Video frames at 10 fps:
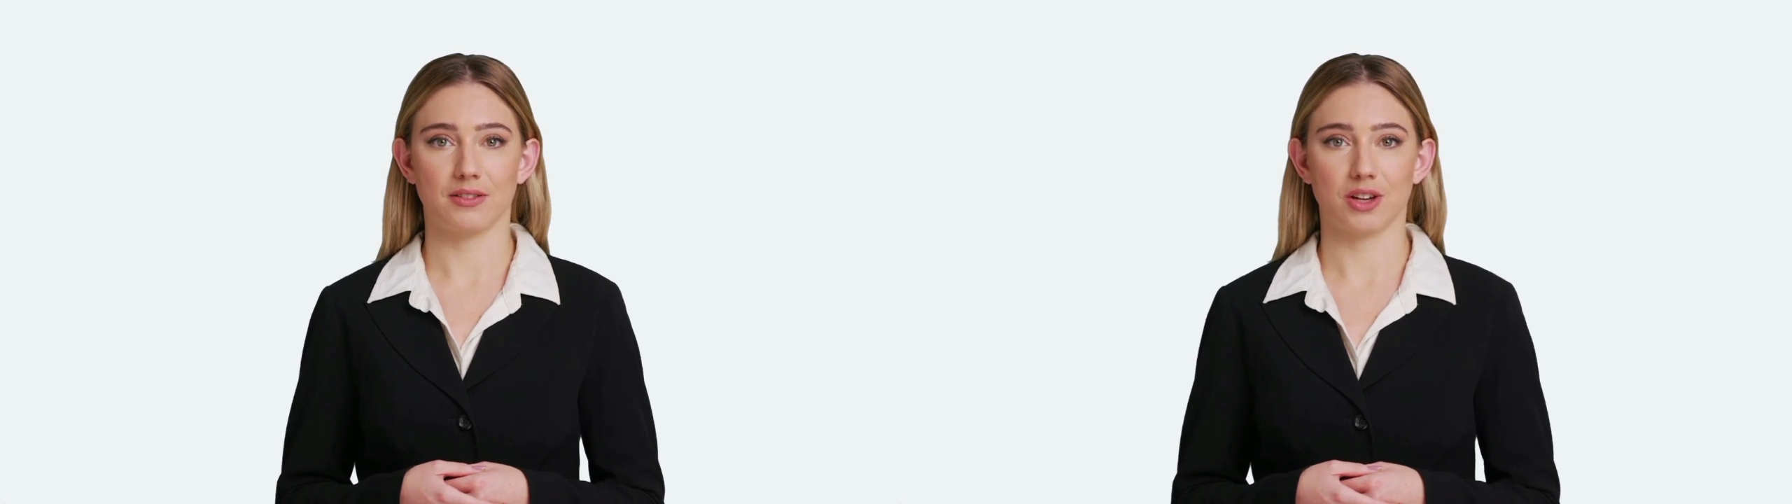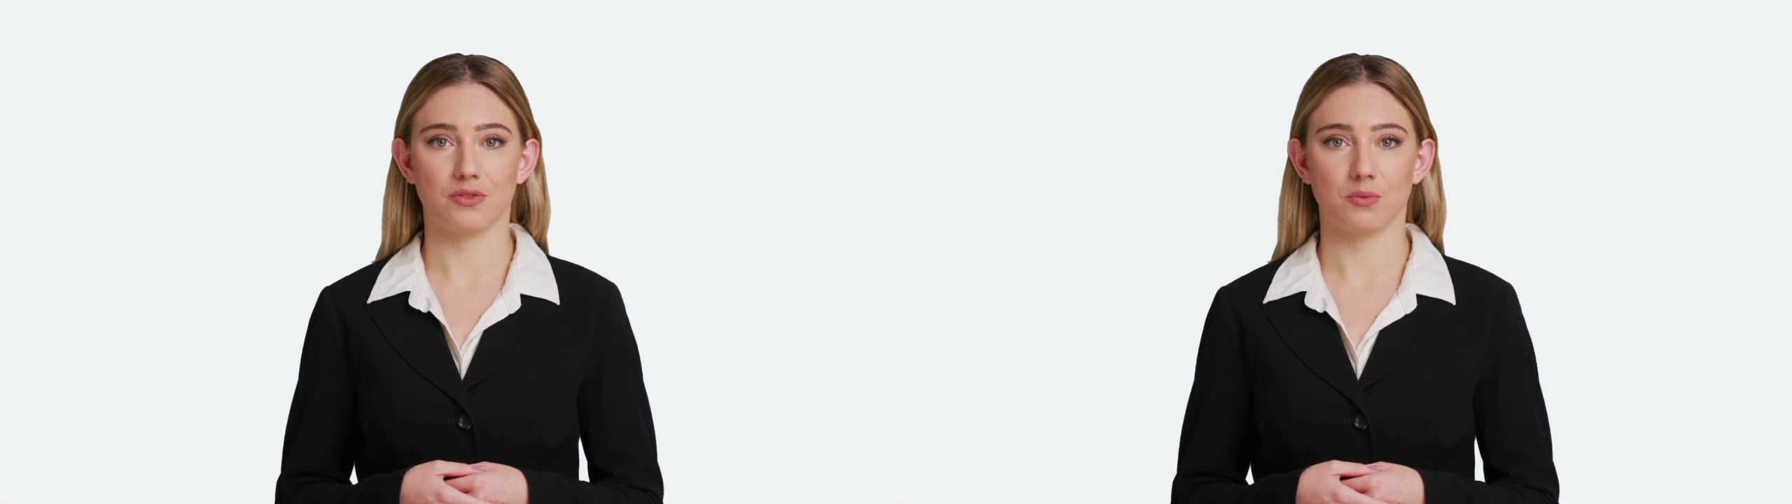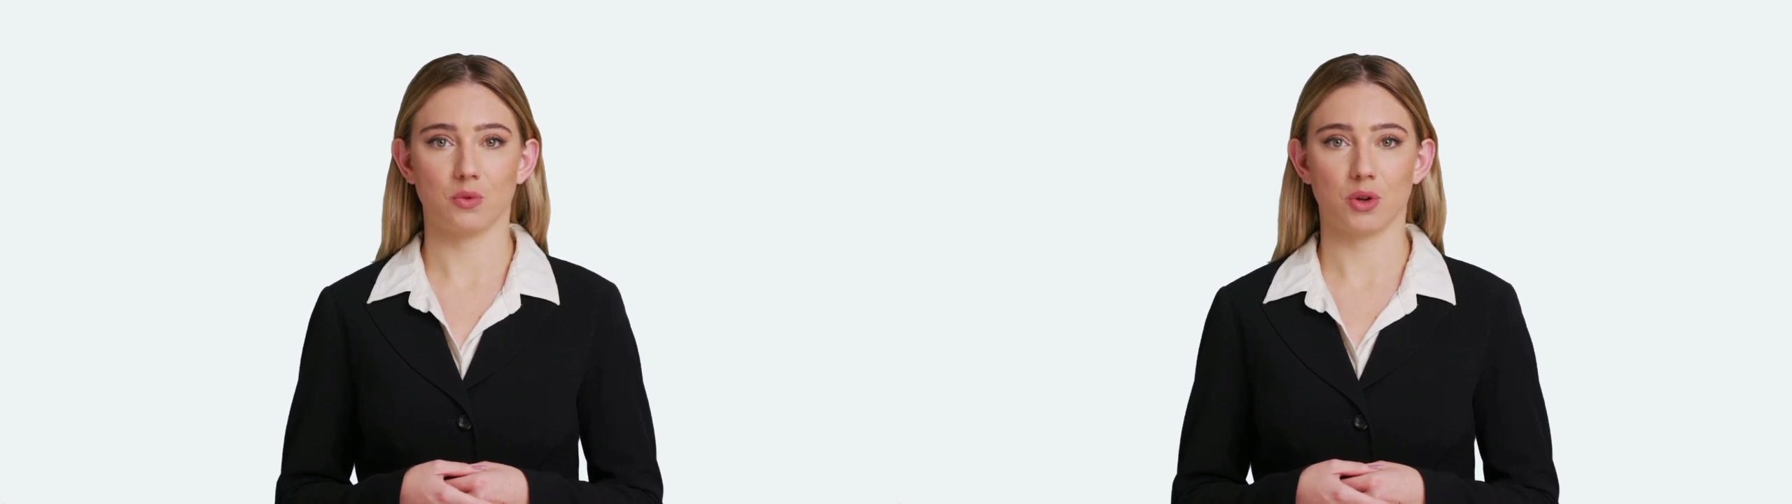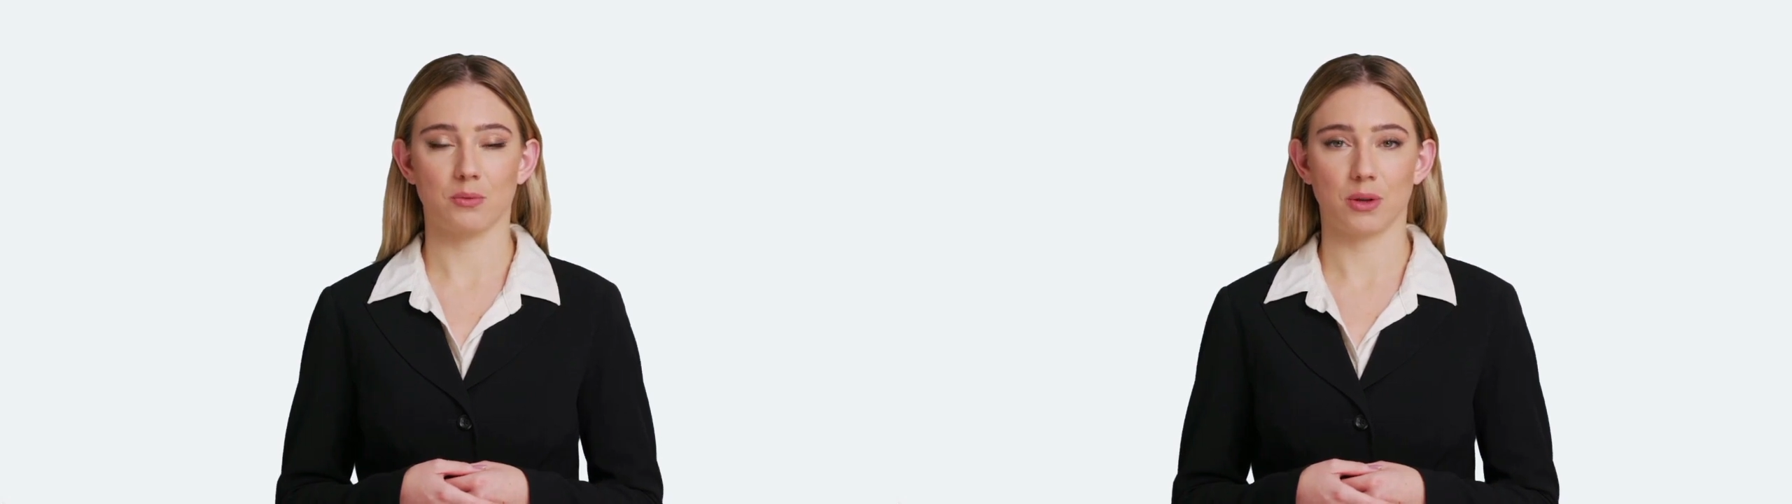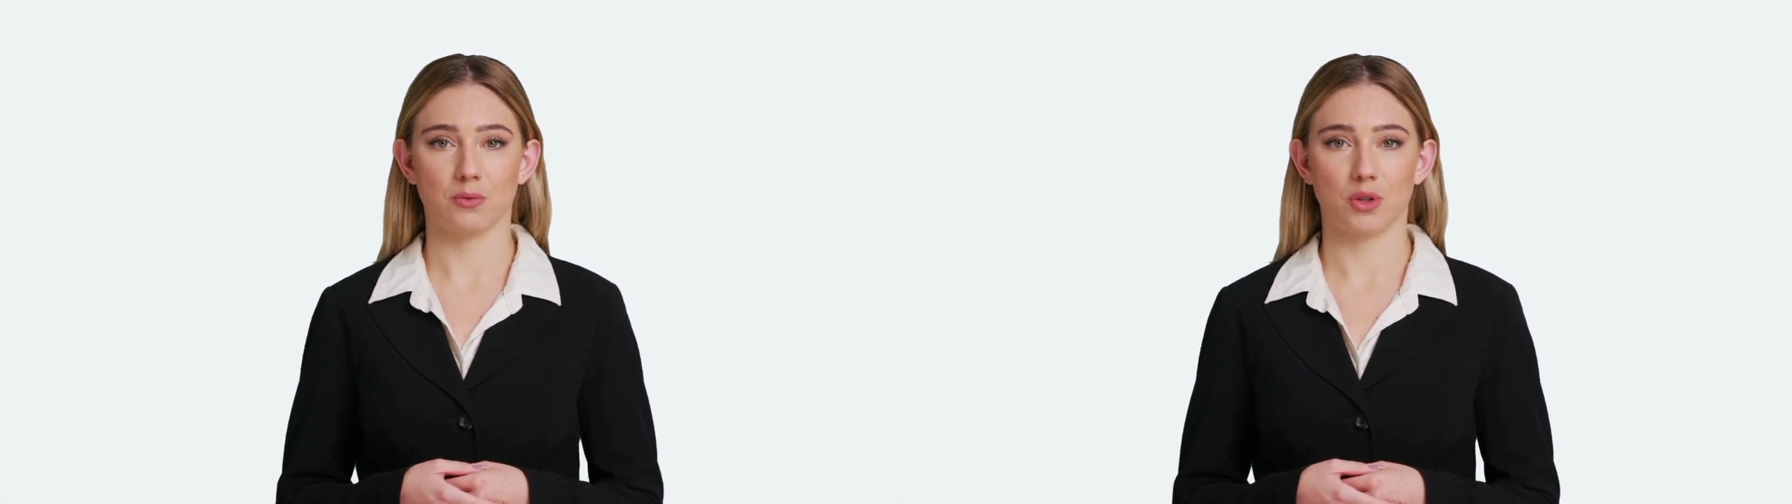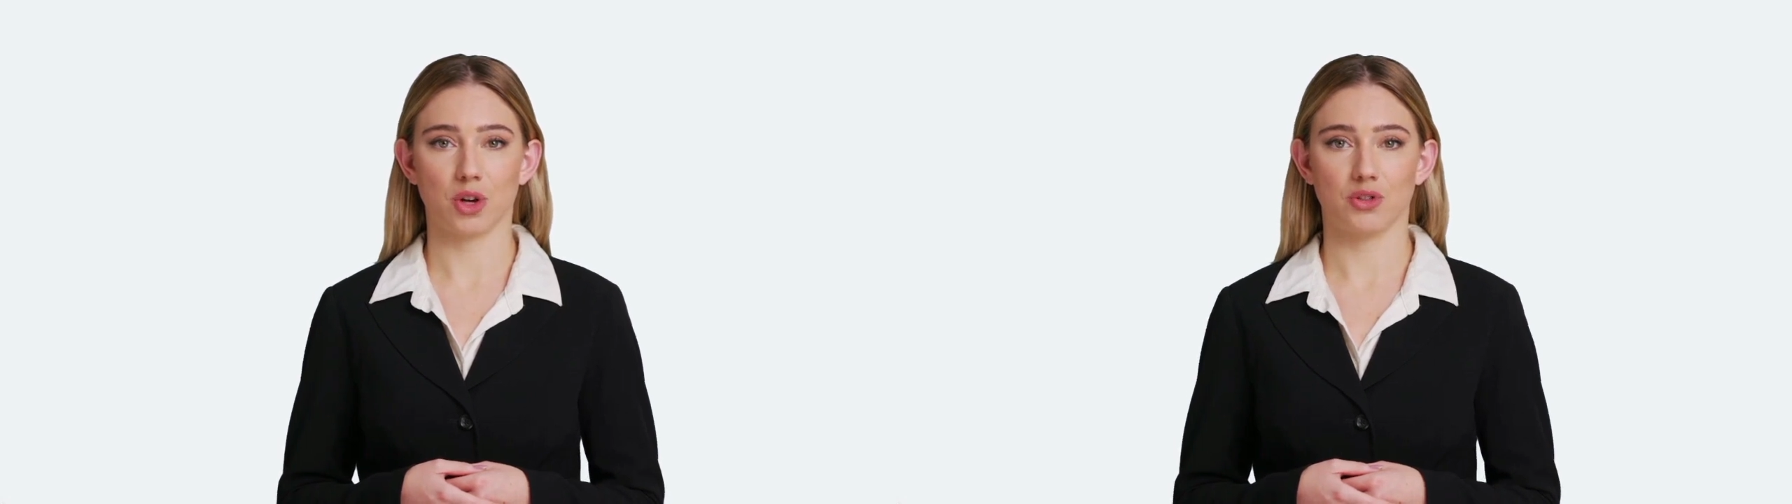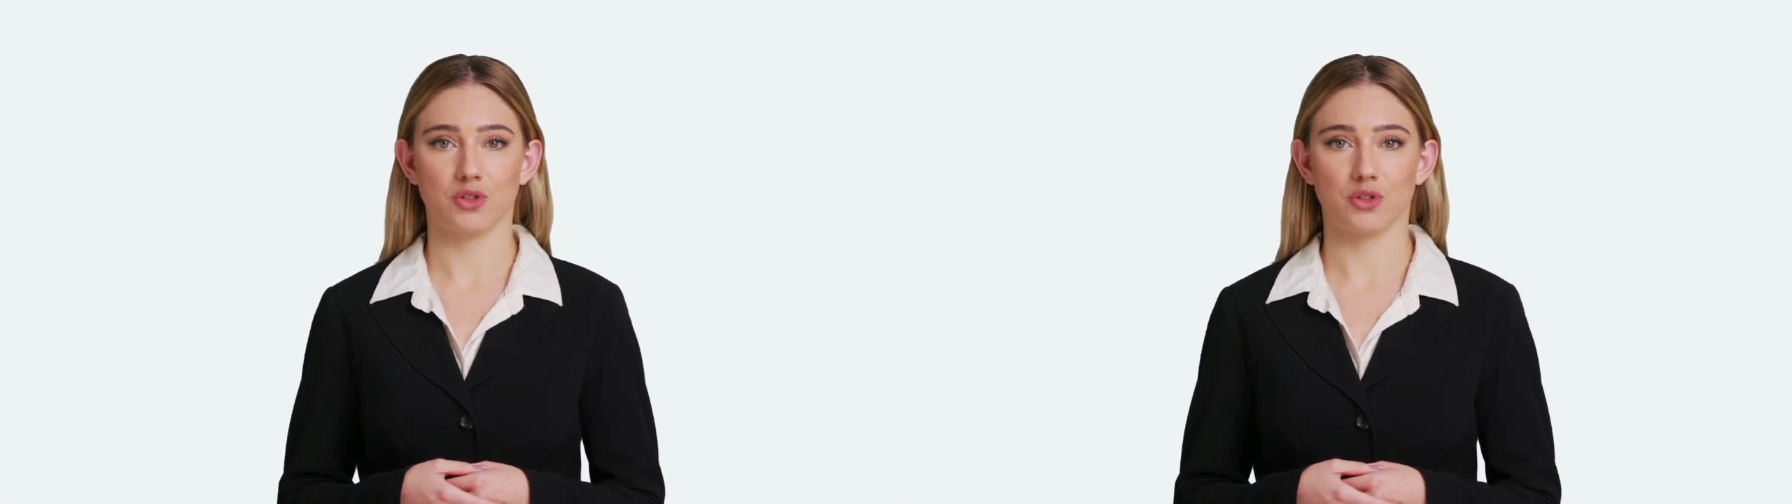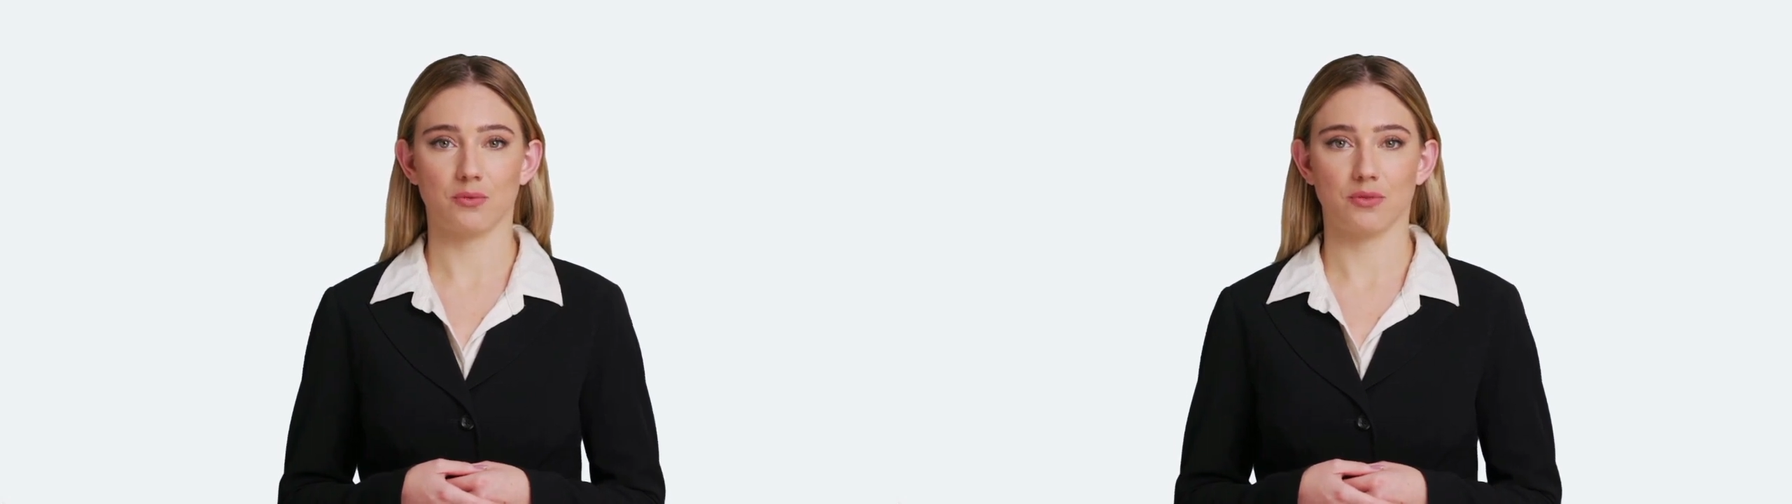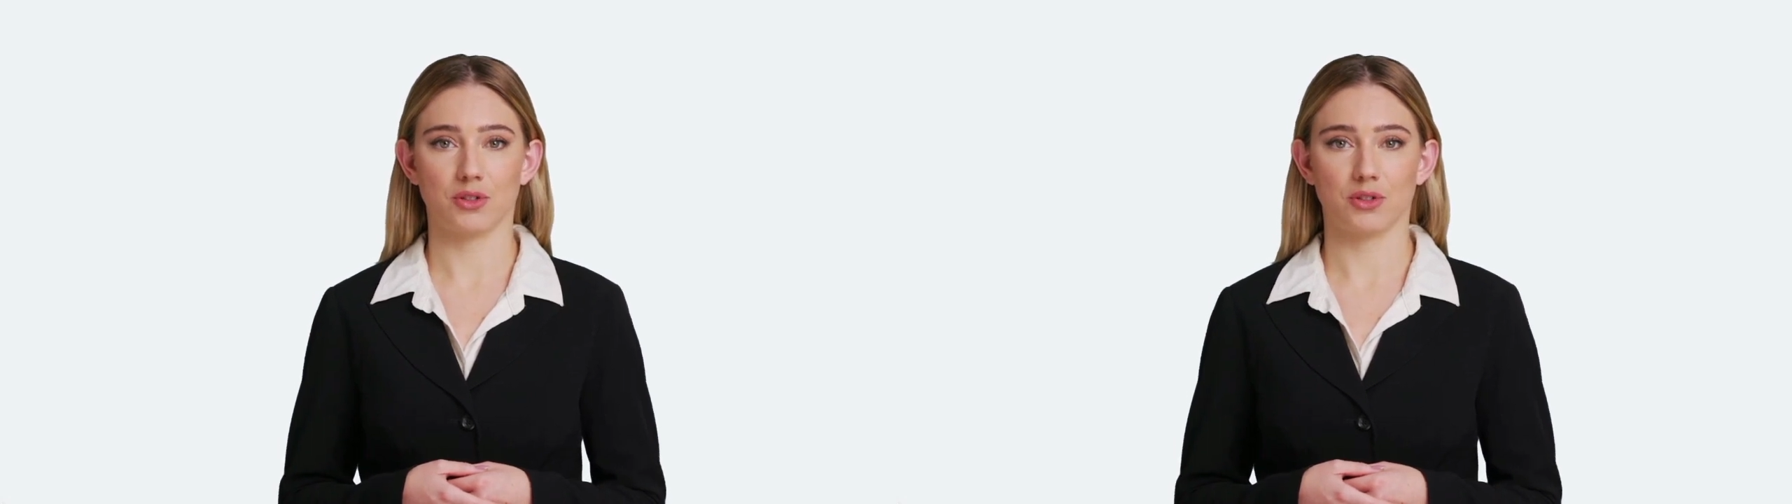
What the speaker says: and learn more about the culture of